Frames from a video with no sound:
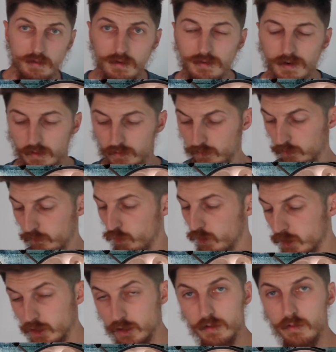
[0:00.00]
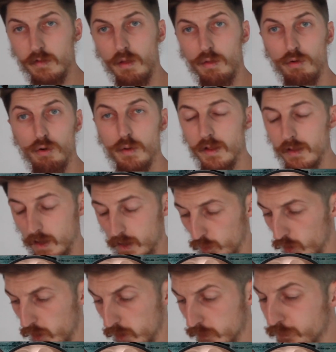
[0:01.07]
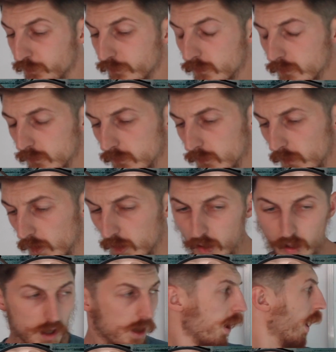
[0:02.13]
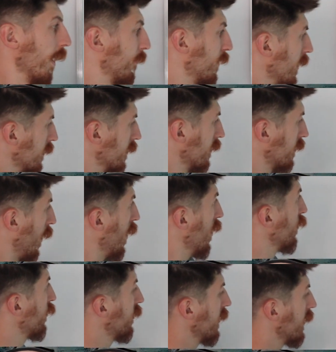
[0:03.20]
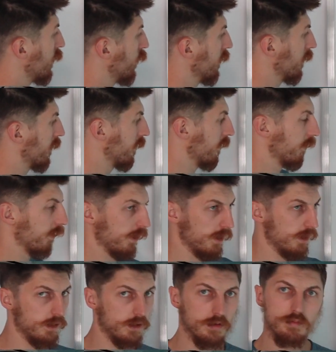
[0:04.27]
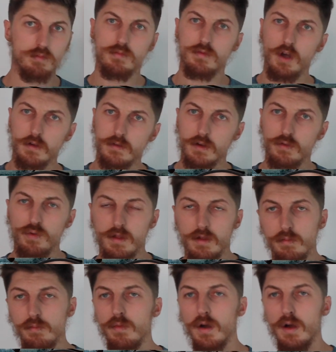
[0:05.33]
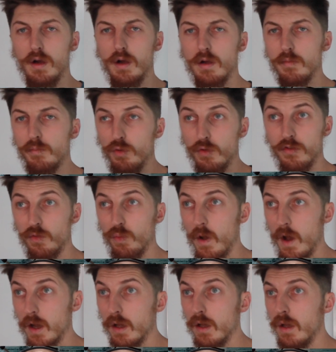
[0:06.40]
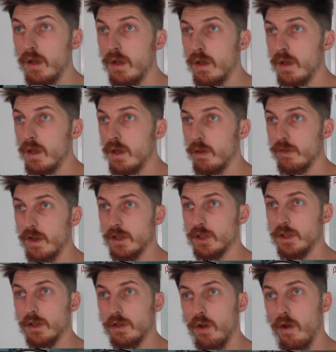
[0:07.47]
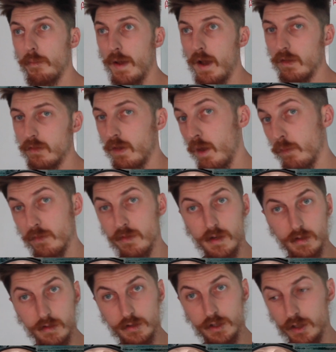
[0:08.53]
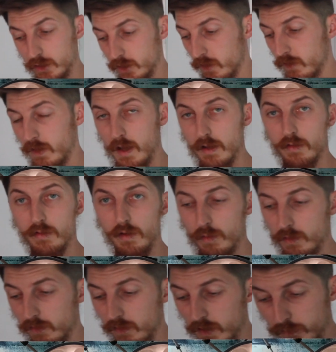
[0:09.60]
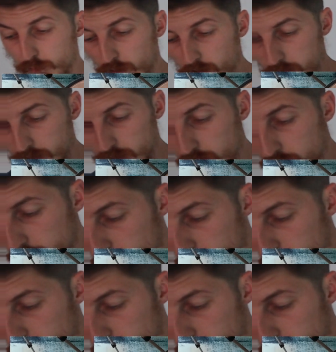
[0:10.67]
in this lesson, which I just threw in there, were I played this whole sequence in a dotted rhythm, more swung. It was actually a compound type signature just then. So instead of playing